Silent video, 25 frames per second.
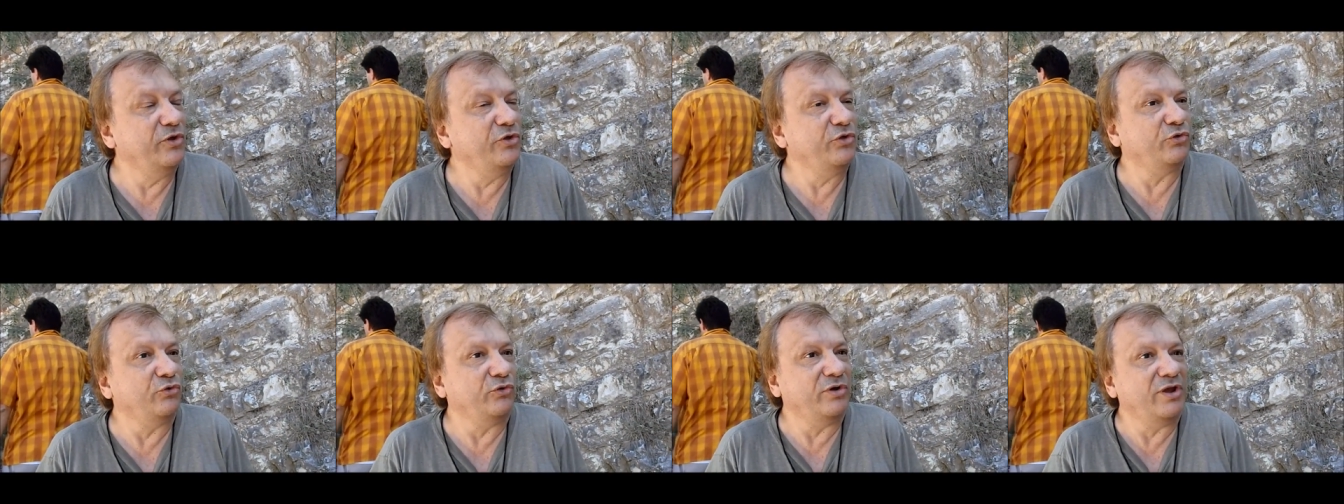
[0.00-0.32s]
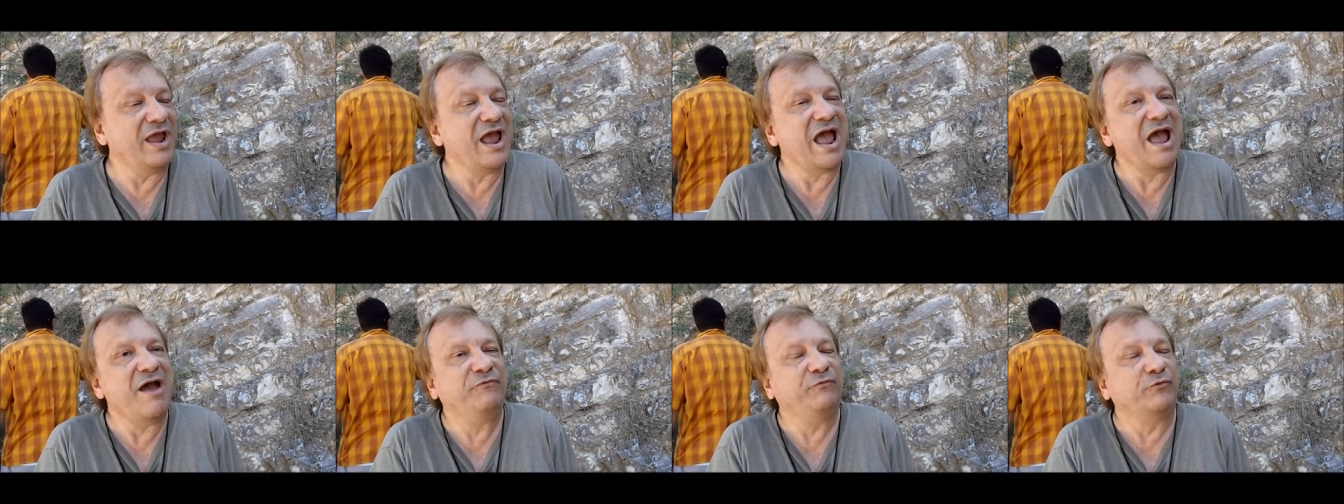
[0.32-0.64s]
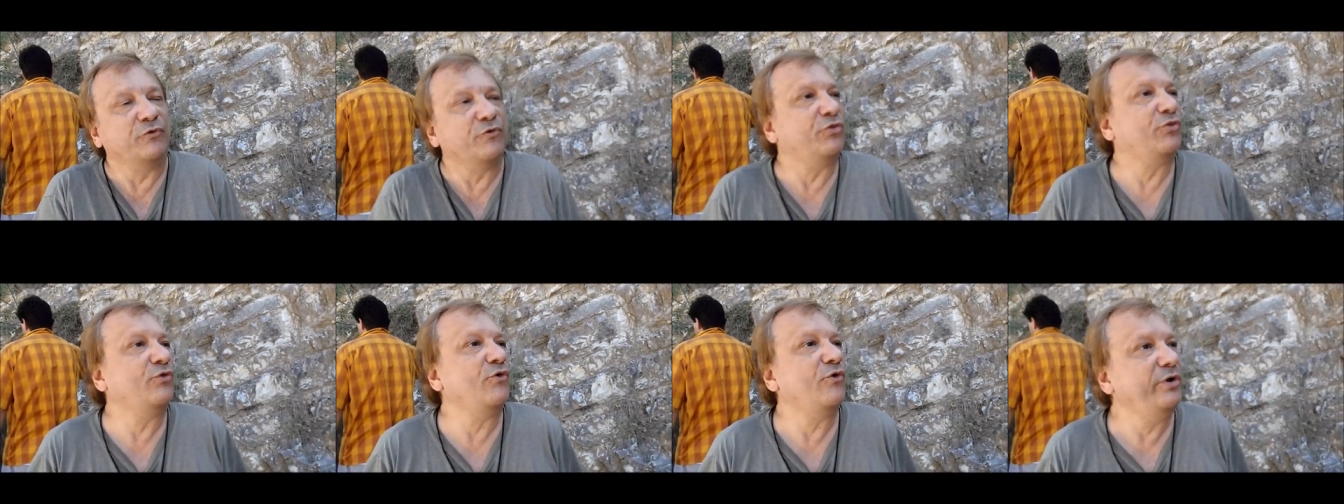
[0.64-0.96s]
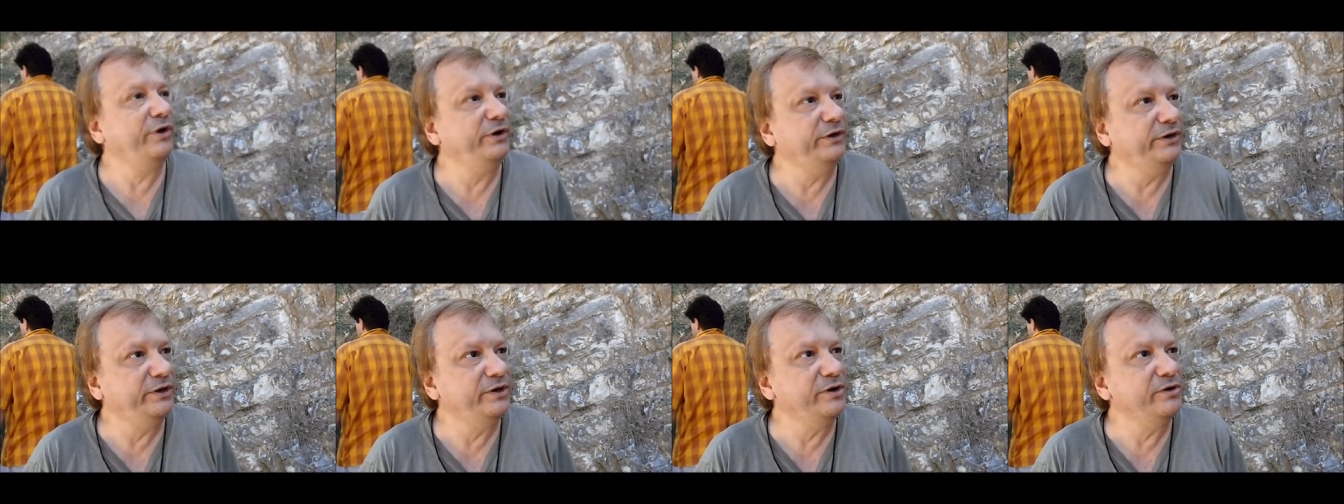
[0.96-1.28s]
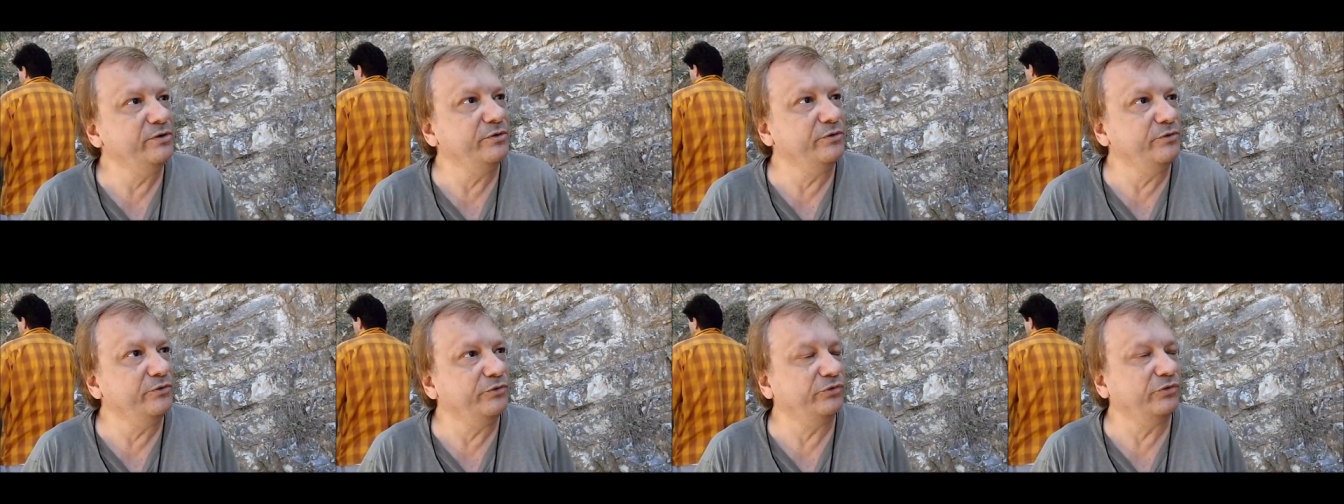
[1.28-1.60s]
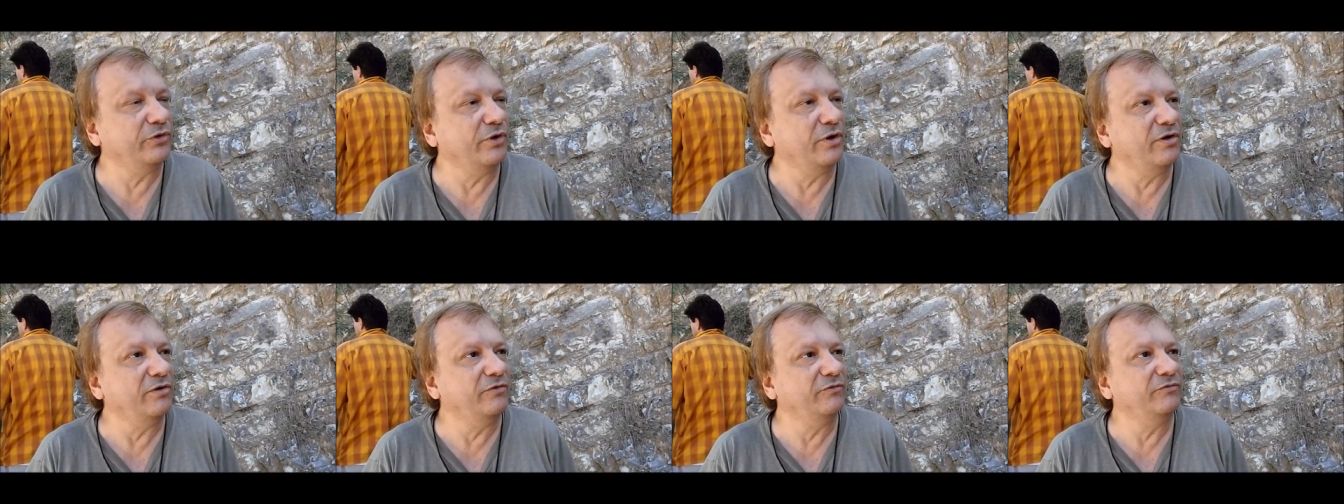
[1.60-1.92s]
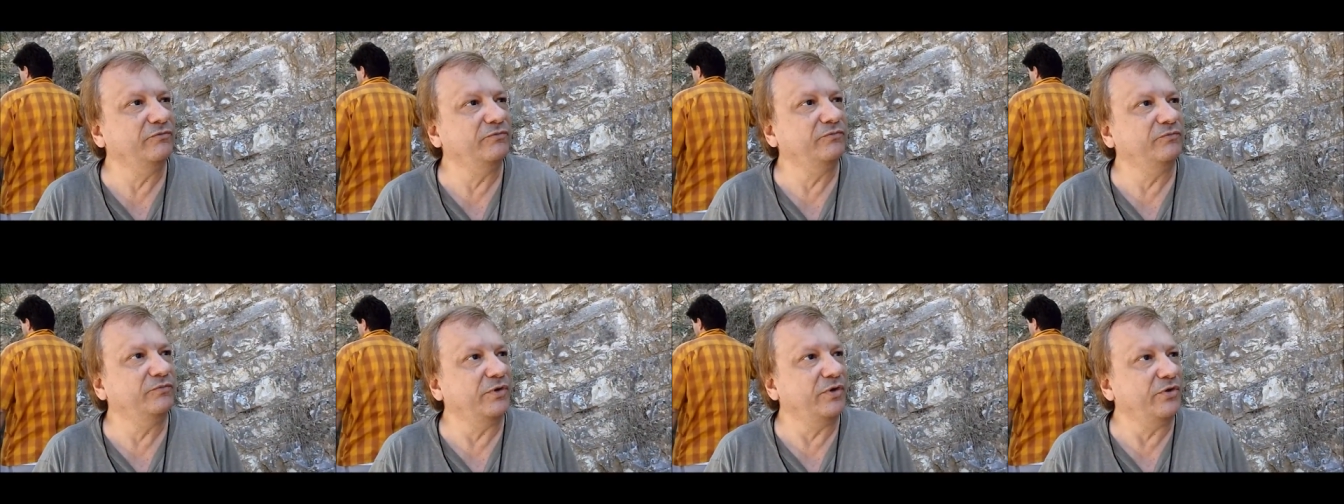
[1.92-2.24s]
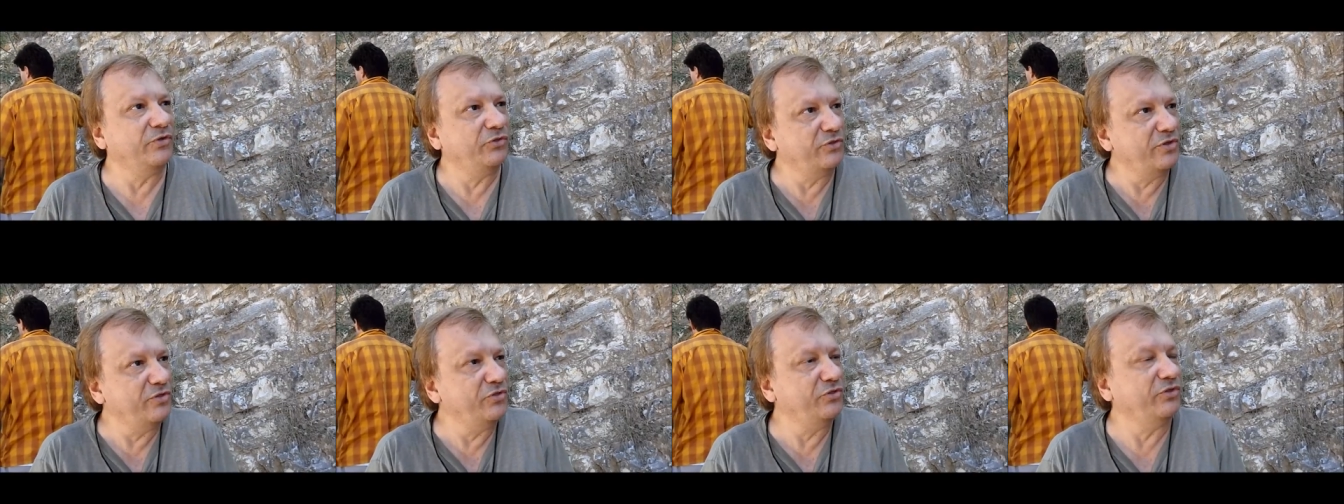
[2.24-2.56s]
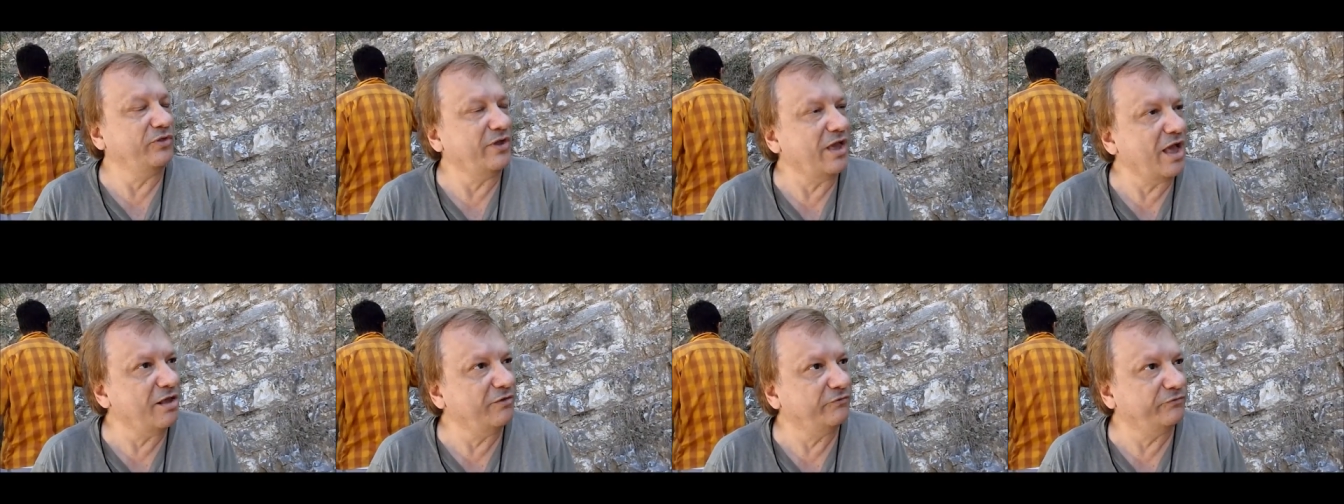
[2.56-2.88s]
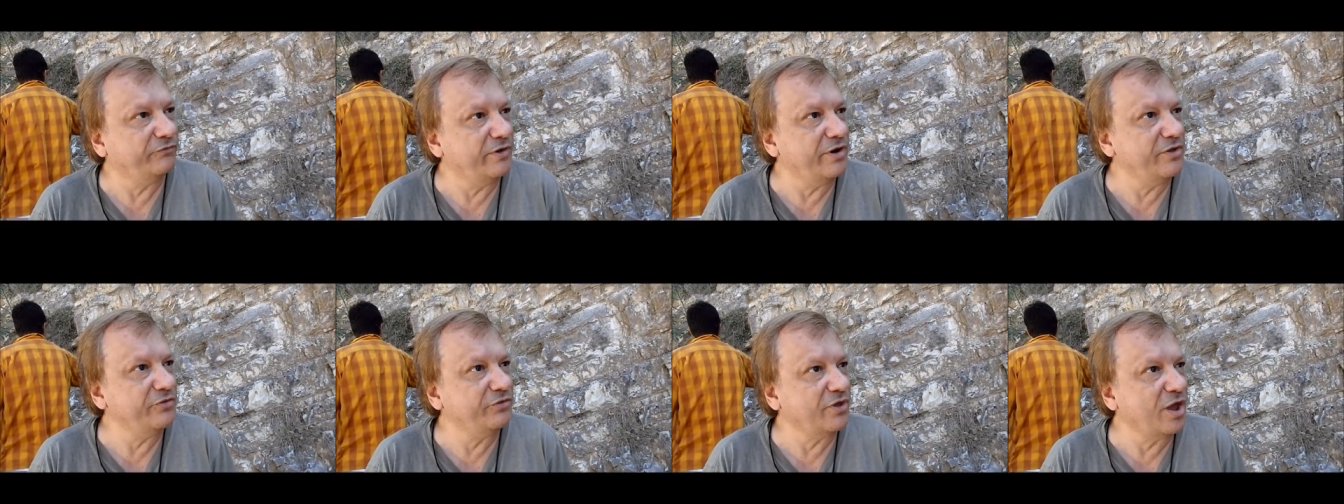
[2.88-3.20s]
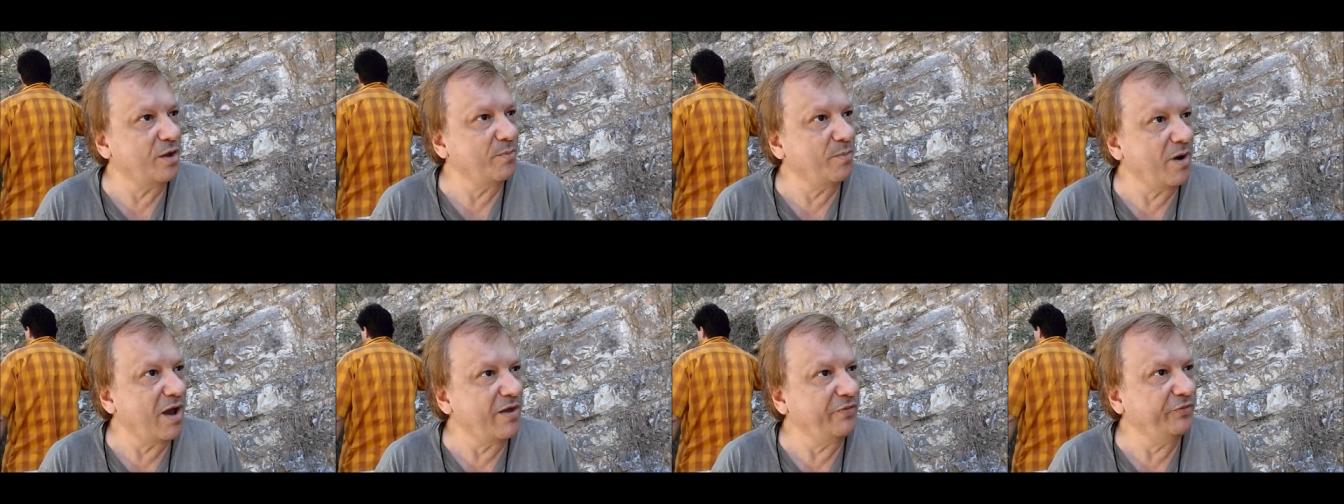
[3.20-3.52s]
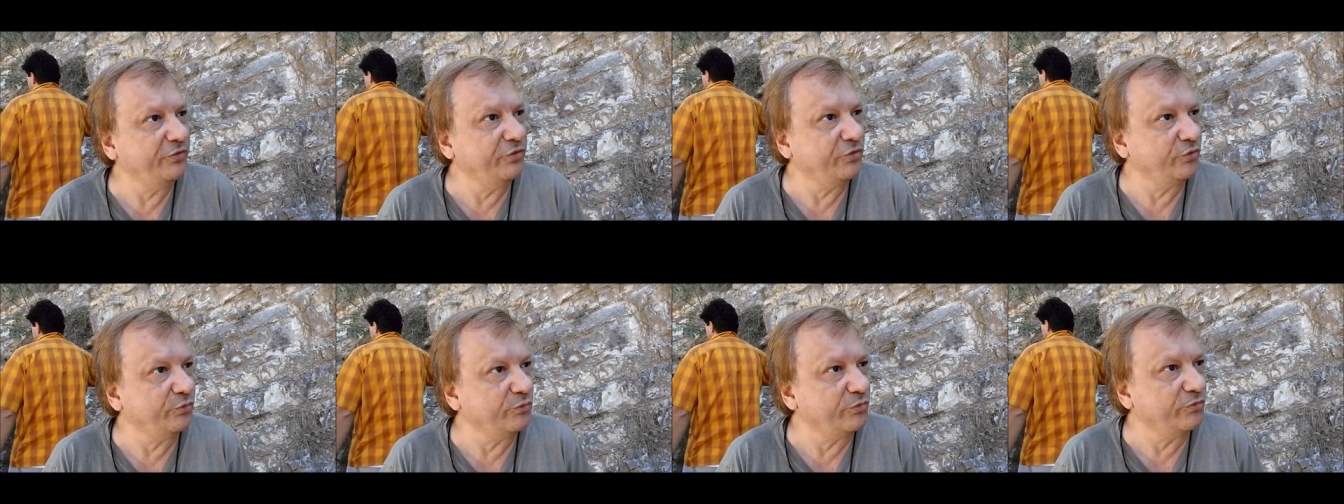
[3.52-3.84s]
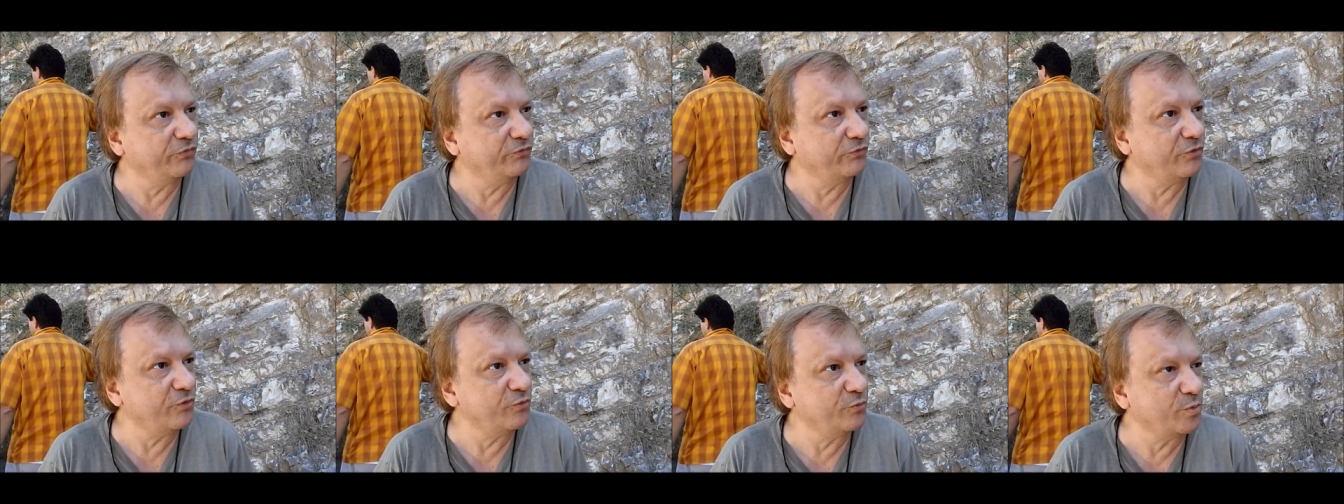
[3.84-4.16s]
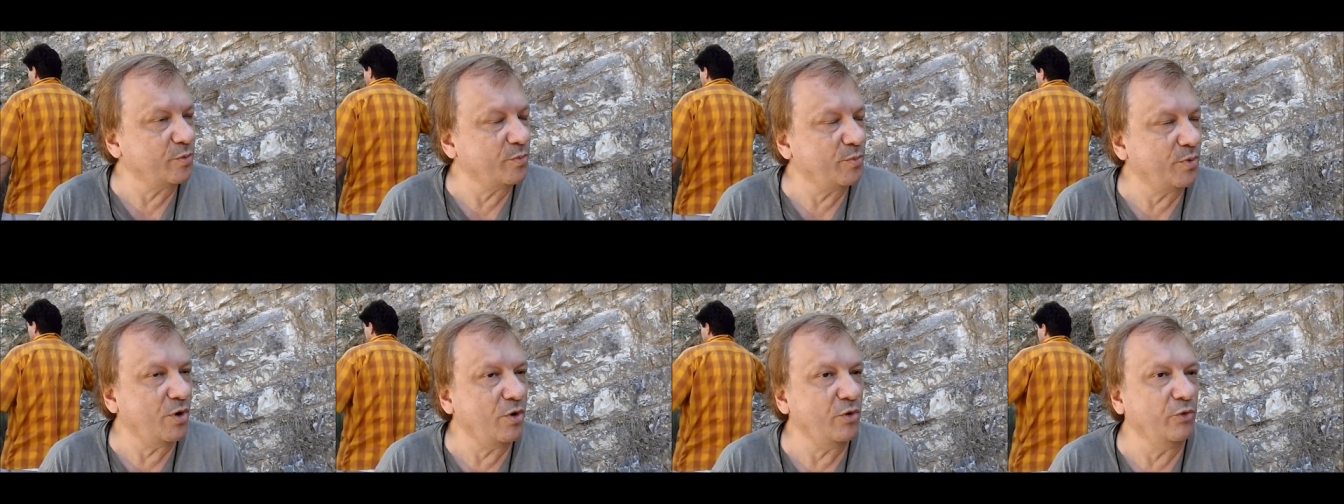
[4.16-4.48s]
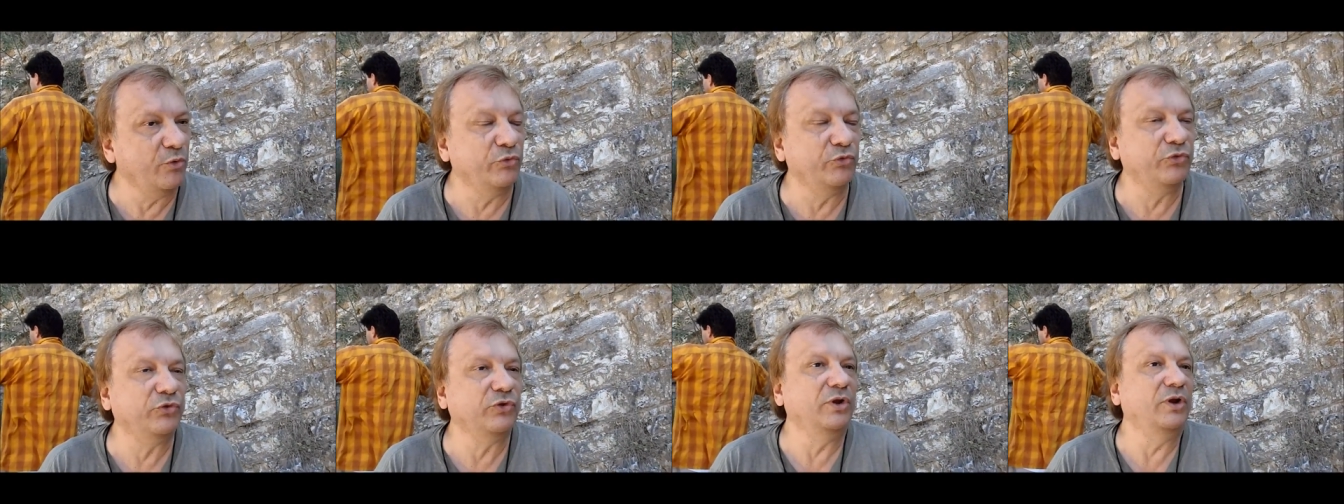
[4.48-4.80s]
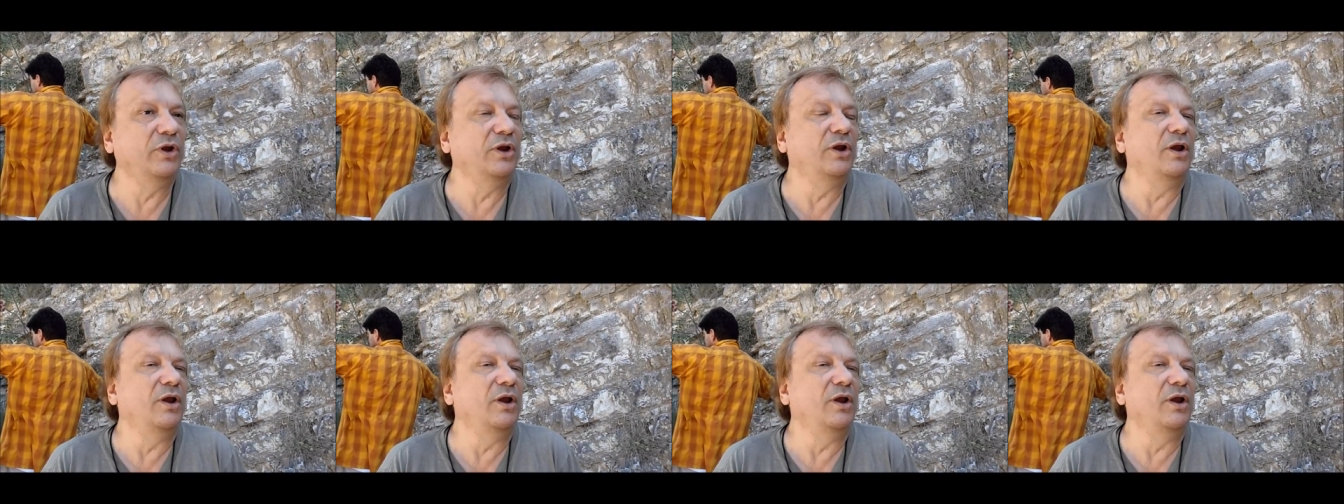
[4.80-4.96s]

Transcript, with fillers: So yeah, after 30 years of uh, since the Alvarez hypothesis was first proposed,